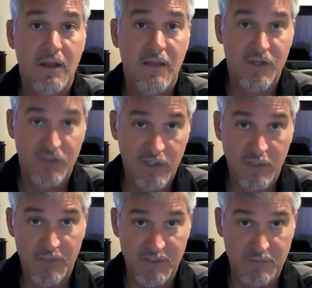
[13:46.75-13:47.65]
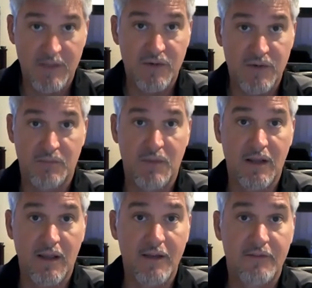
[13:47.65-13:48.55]
that showed up as mentors in my
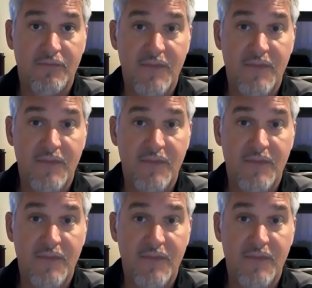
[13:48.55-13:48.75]
life.